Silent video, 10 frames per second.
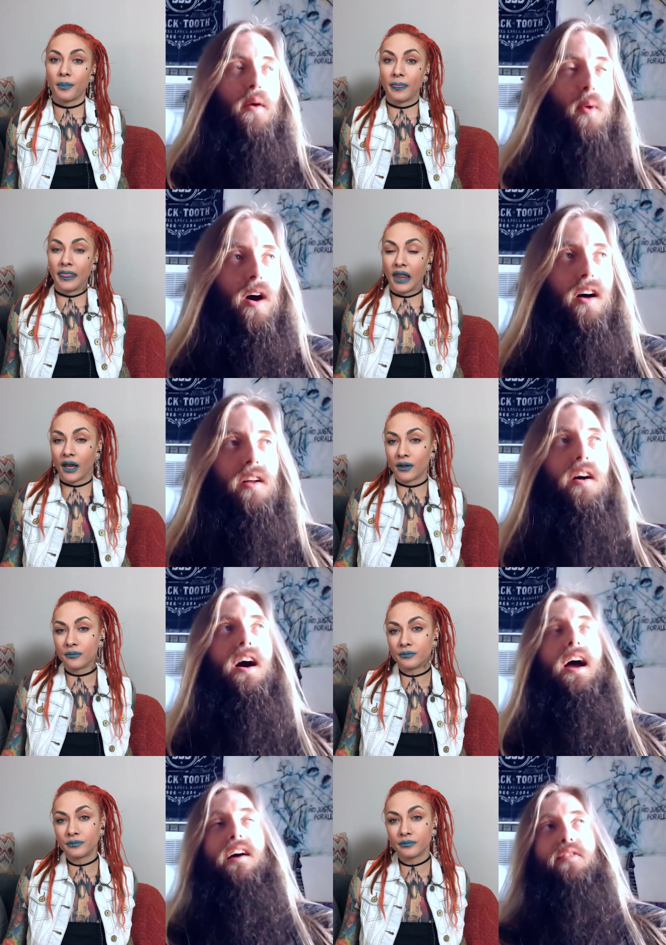Speaker 1: Well,
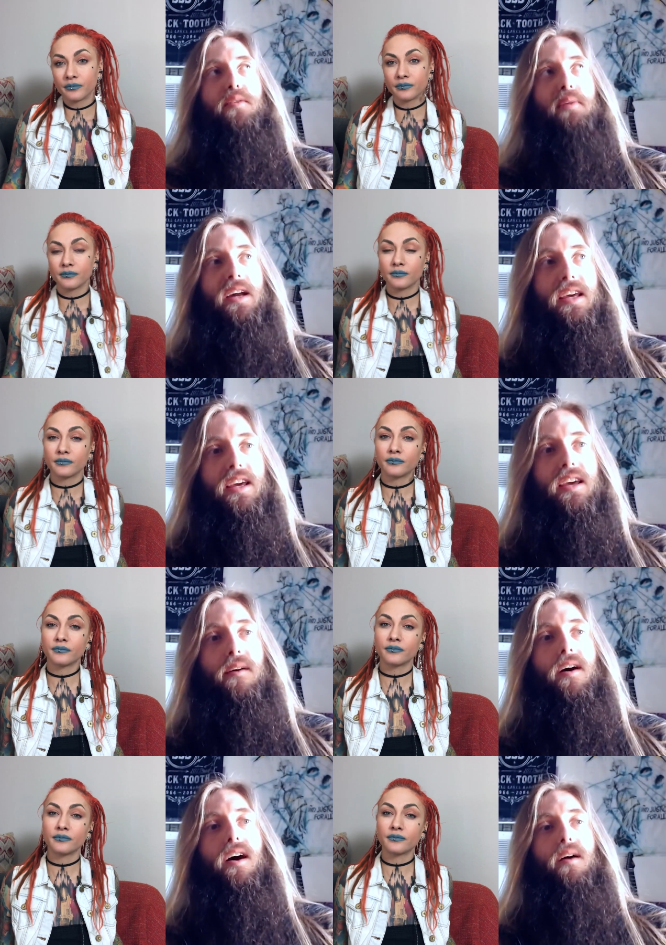everybody
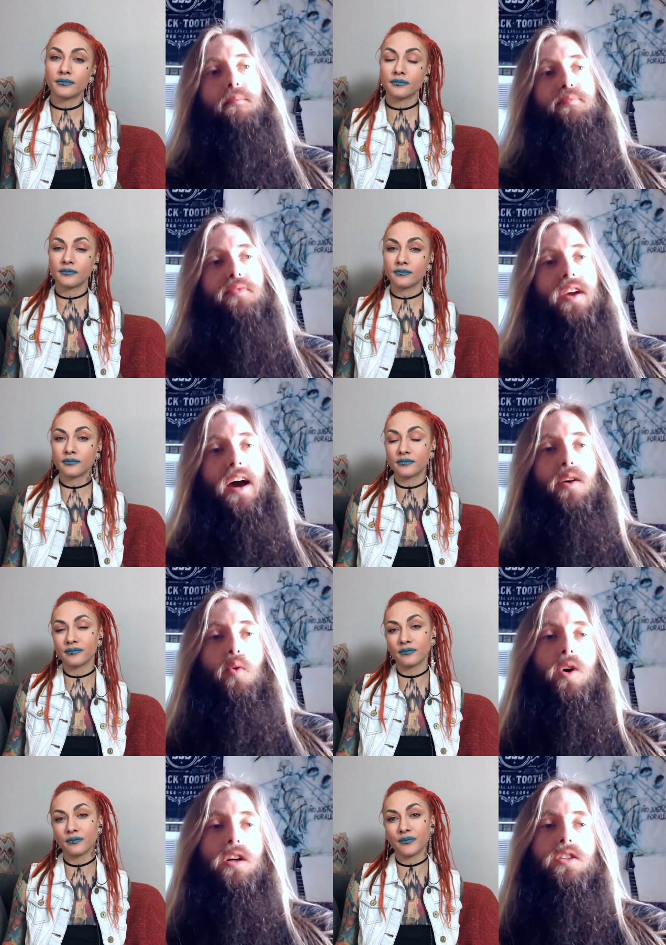um, kind of
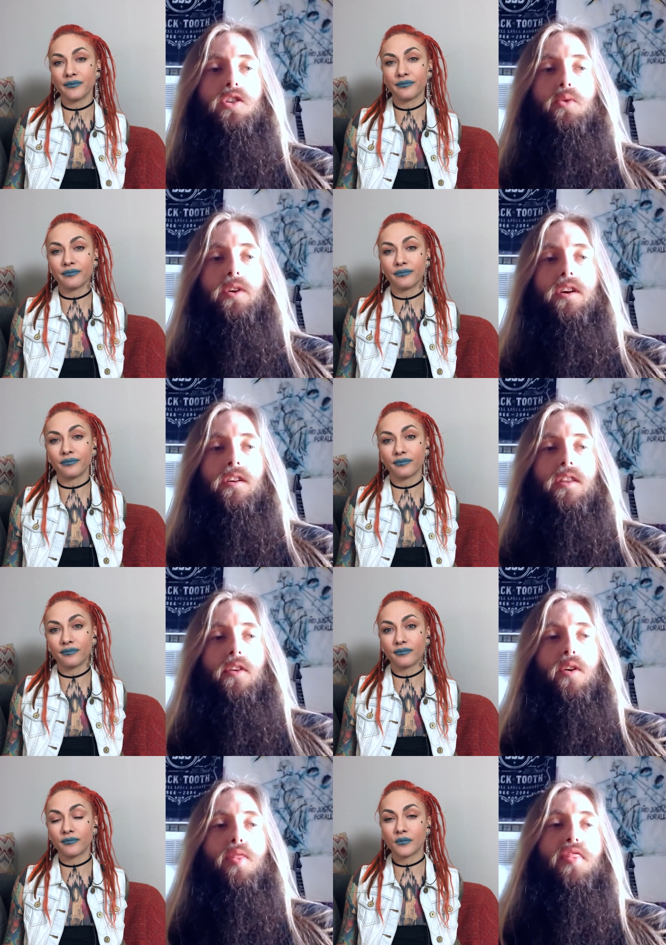was doing
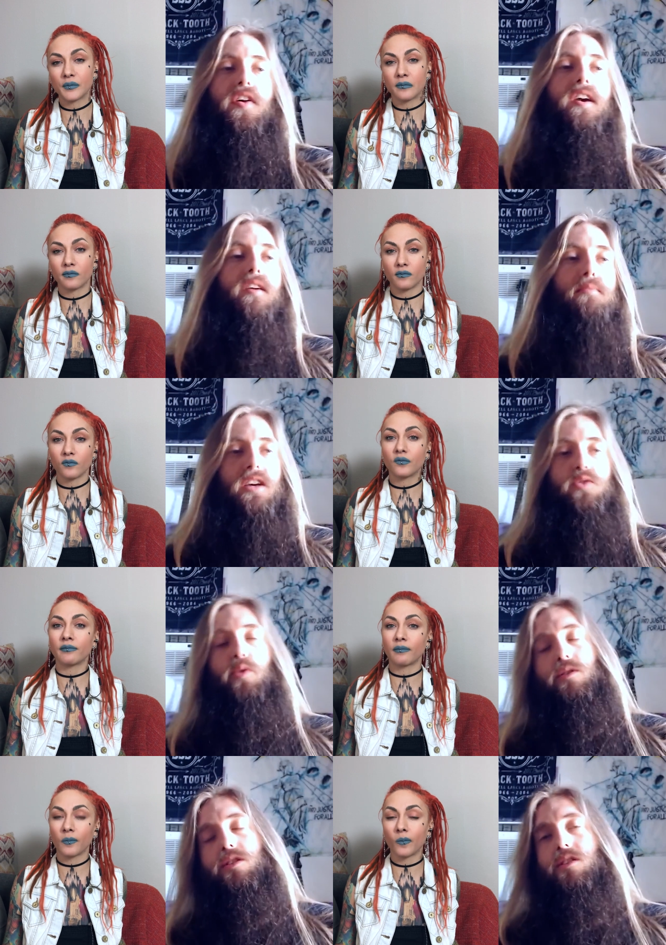their own thing, because
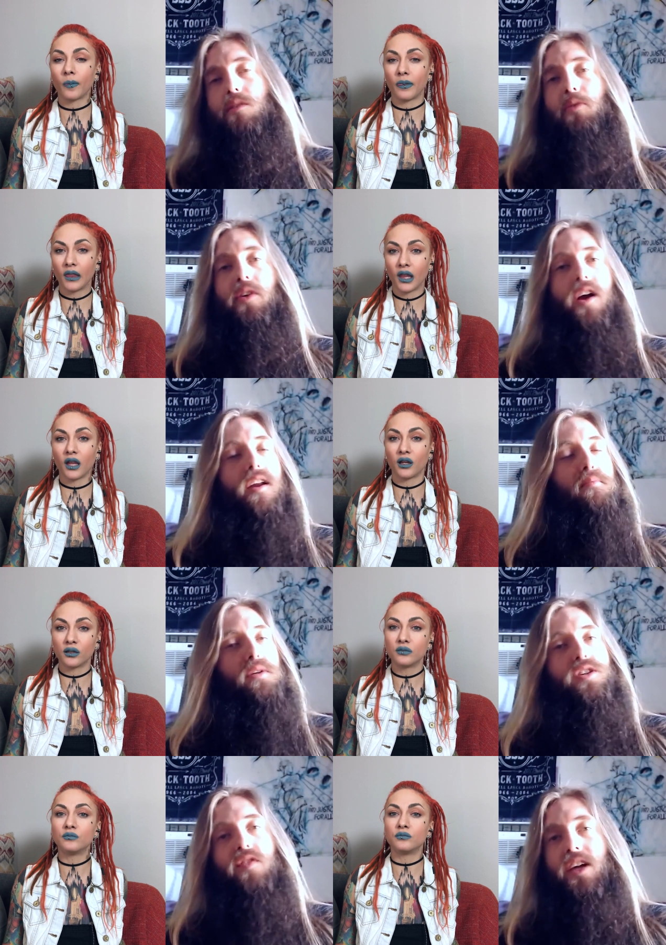we were simmering on a
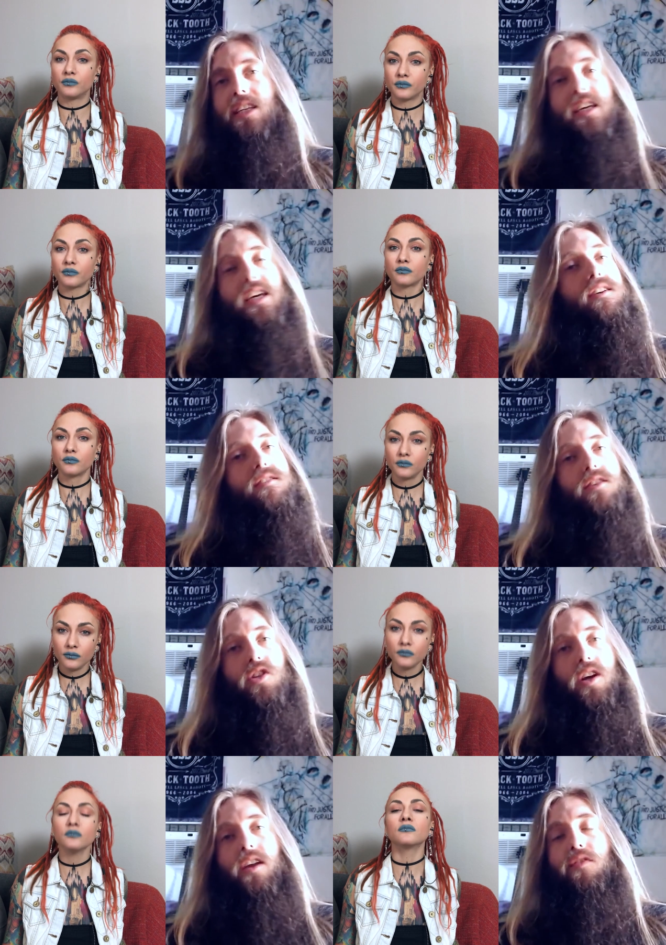bunch of ideas and
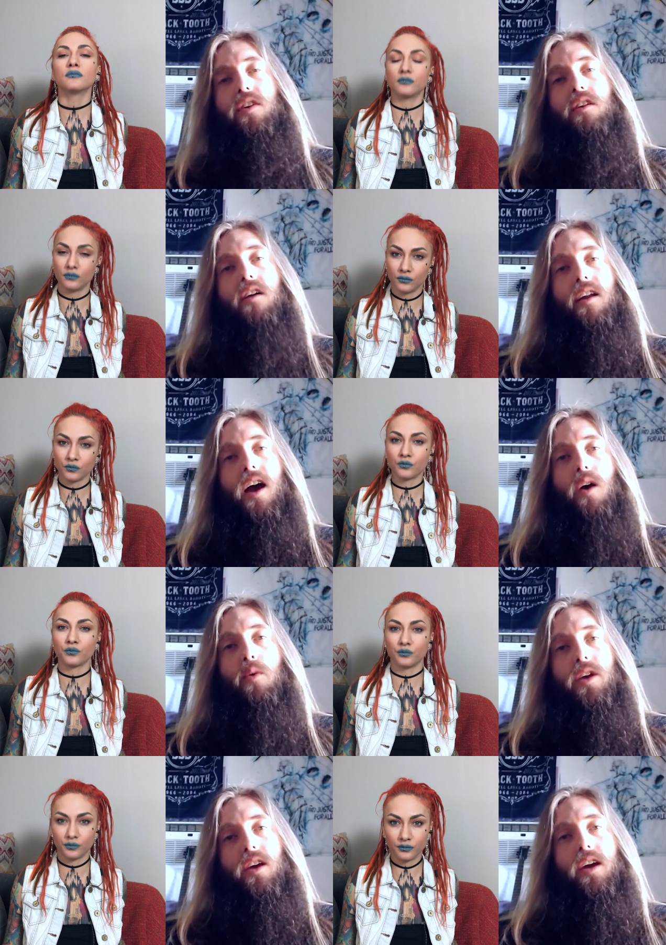trying to figure out how
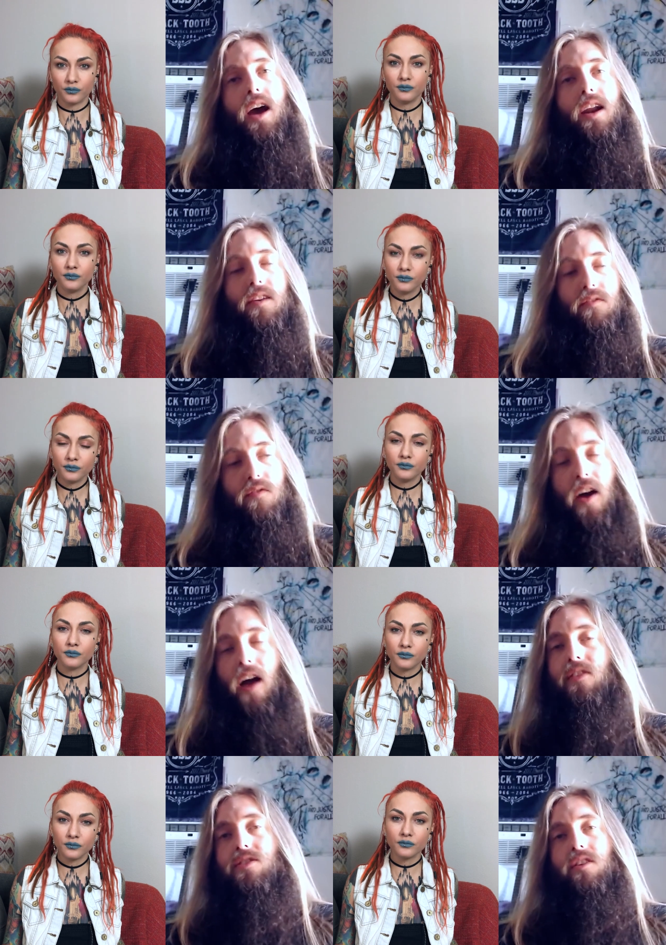we can kind of
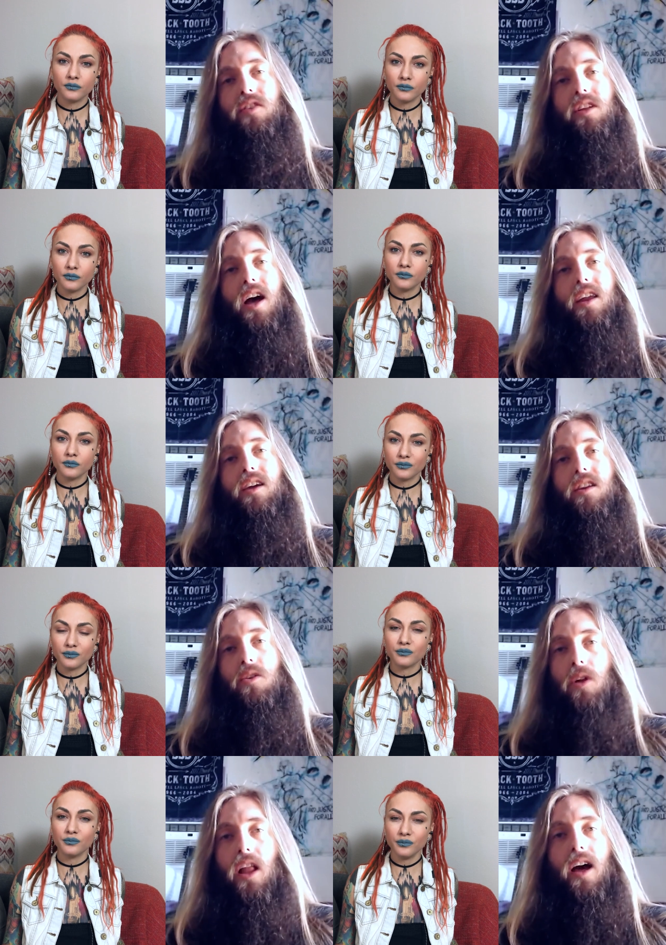find the silver lining and
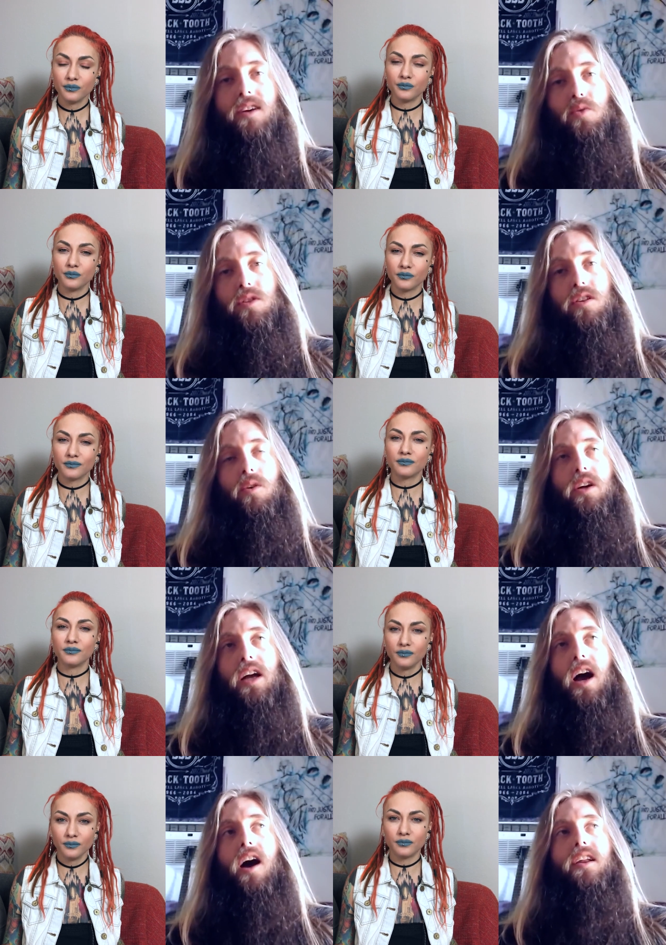utilize what's
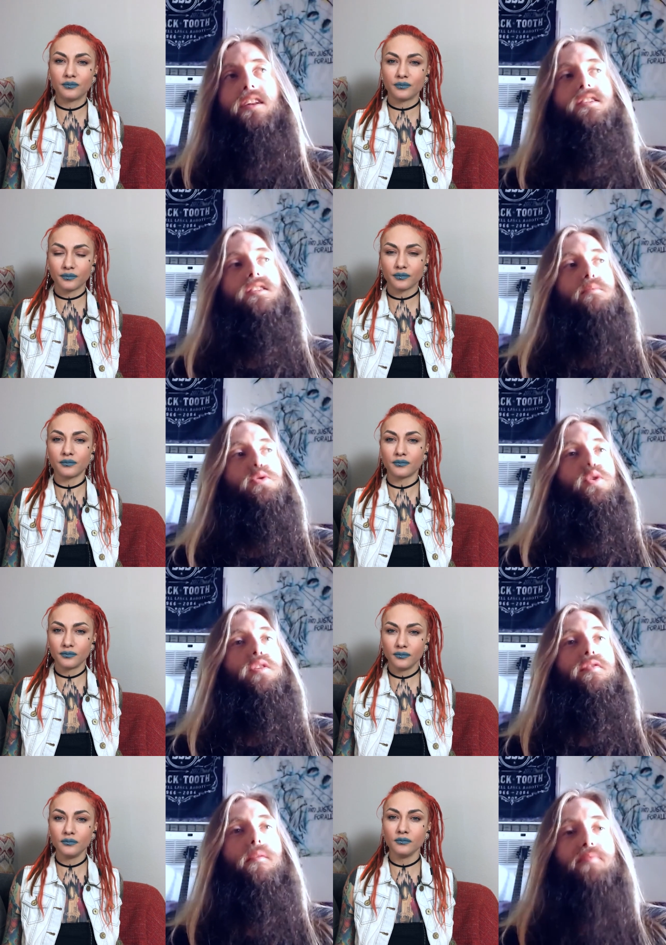going on in some
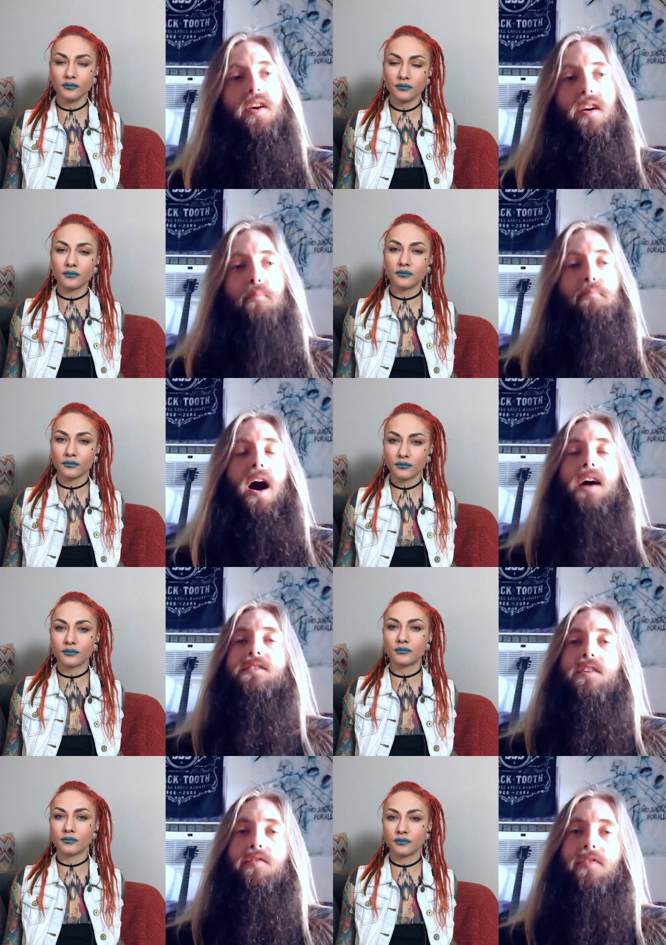sort of
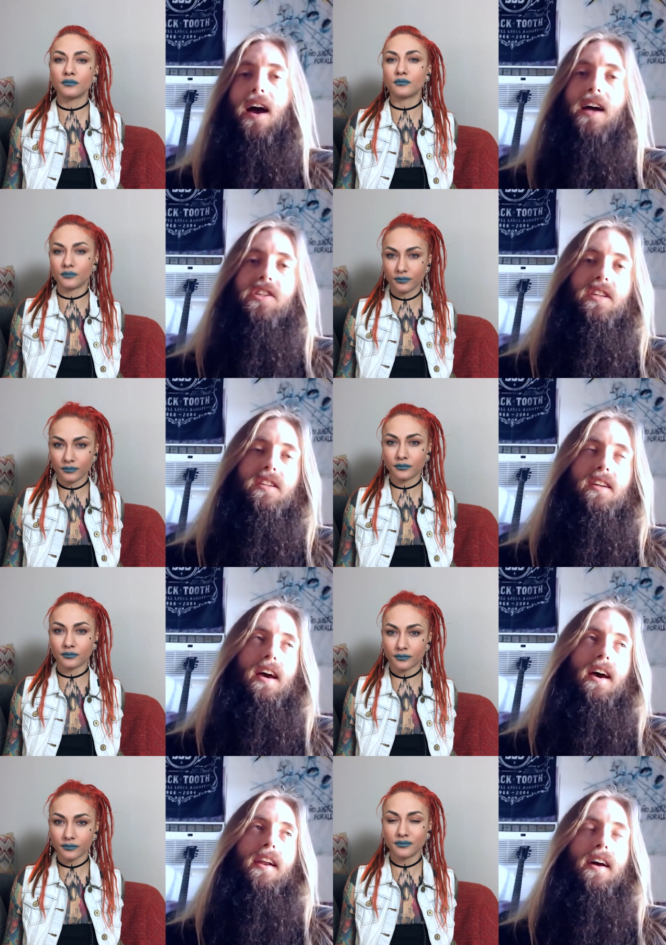positive fashion.
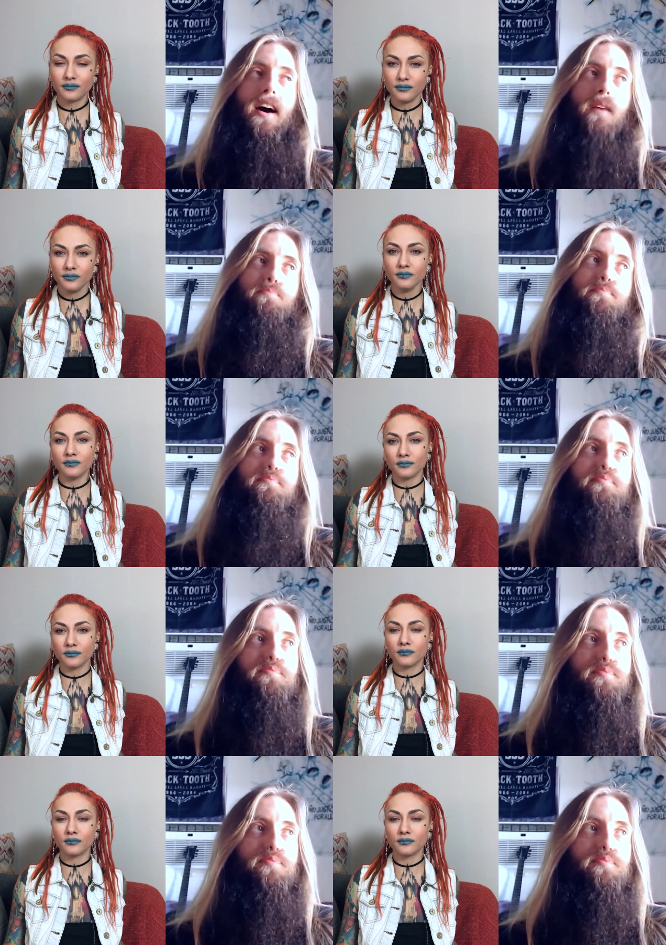And um,